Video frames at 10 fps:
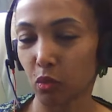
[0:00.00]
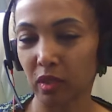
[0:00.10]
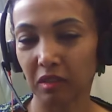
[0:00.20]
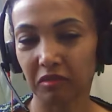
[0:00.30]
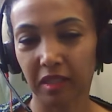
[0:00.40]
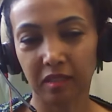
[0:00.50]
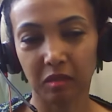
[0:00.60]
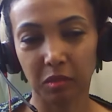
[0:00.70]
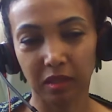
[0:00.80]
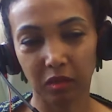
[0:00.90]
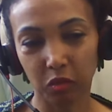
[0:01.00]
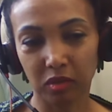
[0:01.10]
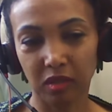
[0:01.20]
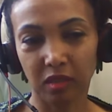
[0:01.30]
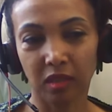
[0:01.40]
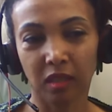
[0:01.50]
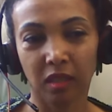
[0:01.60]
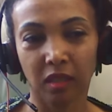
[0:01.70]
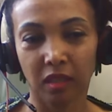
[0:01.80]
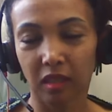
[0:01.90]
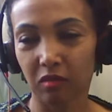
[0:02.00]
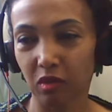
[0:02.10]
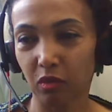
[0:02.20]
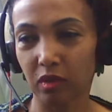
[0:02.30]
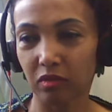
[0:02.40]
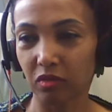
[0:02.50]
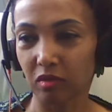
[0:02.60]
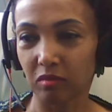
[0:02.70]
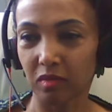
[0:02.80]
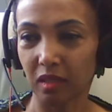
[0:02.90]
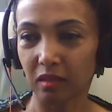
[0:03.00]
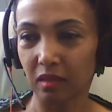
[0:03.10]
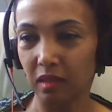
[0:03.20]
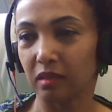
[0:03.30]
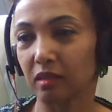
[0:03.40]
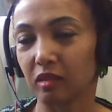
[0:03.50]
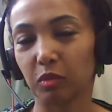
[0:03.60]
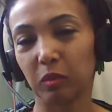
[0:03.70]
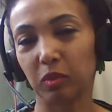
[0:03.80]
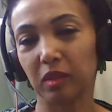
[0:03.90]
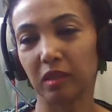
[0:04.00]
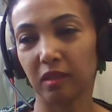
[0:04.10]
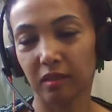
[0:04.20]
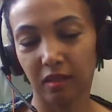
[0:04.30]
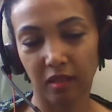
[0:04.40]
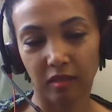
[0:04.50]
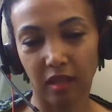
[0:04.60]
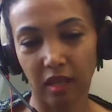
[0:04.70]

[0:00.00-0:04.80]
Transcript: when they find similar wording everywhere from non-related people, then they